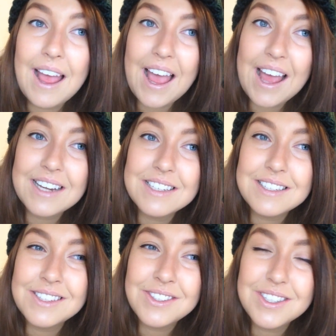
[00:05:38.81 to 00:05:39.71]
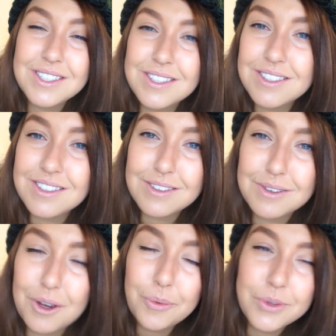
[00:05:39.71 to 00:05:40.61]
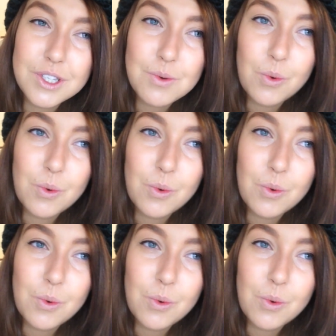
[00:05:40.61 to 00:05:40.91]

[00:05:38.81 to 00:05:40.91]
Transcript: And it's just, who wants to